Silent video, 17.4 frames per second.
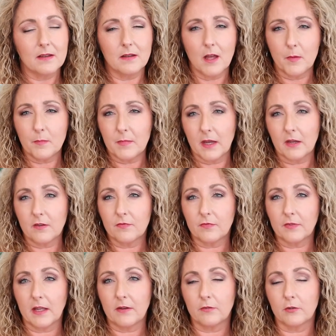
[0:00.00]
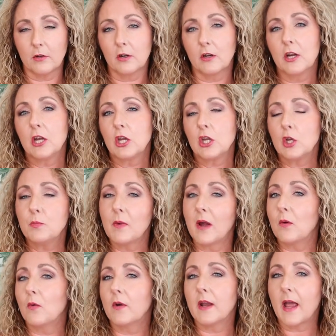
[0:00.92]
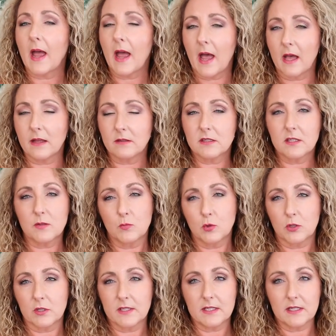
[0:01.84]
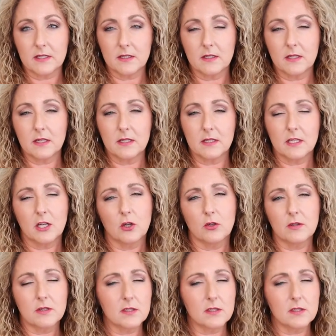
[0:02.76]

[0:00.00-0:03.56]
nutmeg flavor. You might want to add some more seasonings here.